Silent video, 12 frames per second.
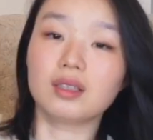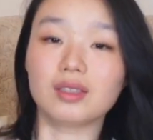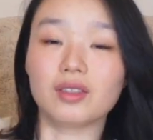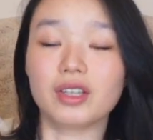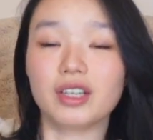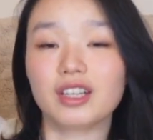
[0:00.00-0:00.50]
So
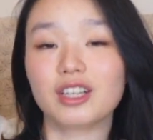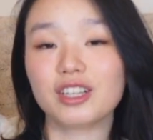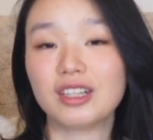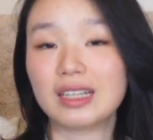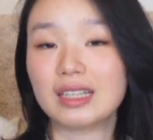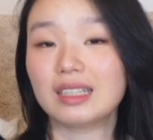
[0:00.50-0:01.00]
here
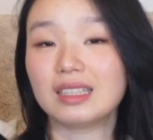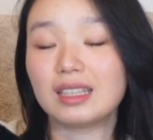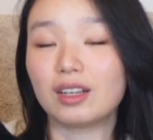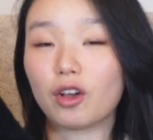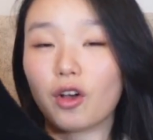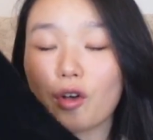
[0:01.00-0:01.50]
is the
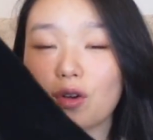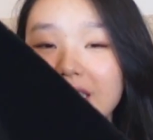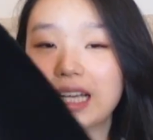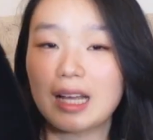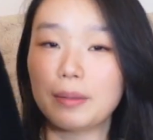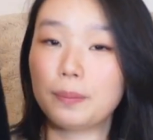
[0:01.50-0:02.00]

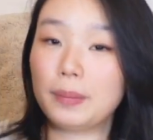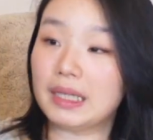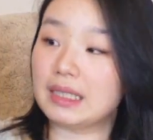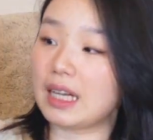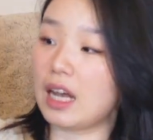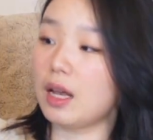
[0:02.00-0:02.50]
coat I
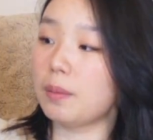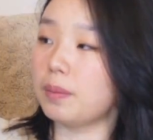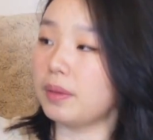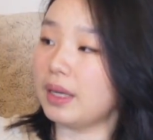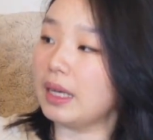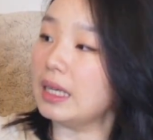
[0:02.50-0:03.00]
picked
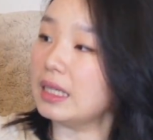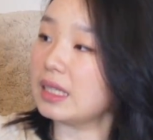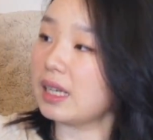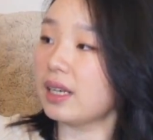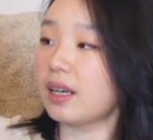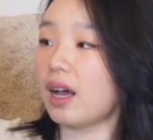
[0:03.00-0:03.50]
up. It's
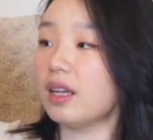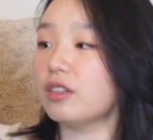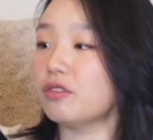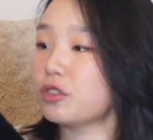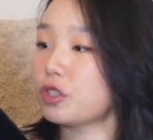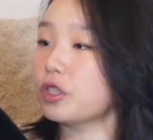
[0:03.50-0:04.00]
a kind
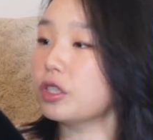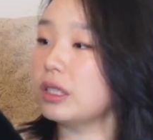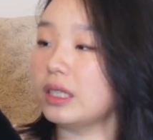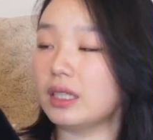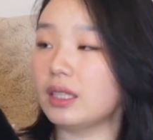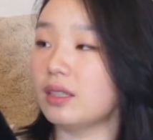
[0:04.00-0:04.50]
of
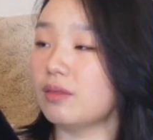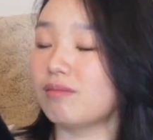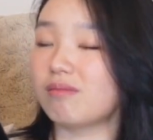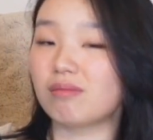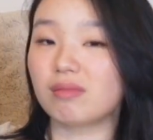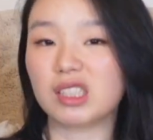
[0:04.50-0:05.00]
shearling
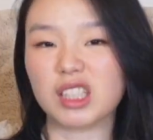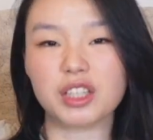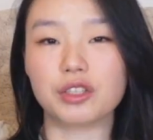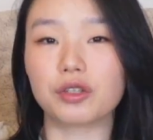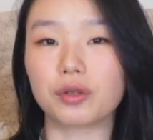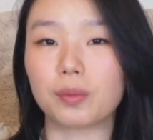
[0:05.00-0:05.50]

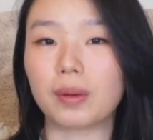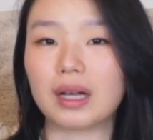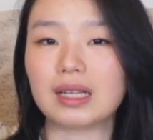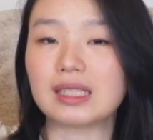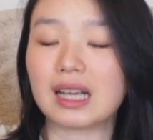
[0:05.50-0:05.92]
material, but it's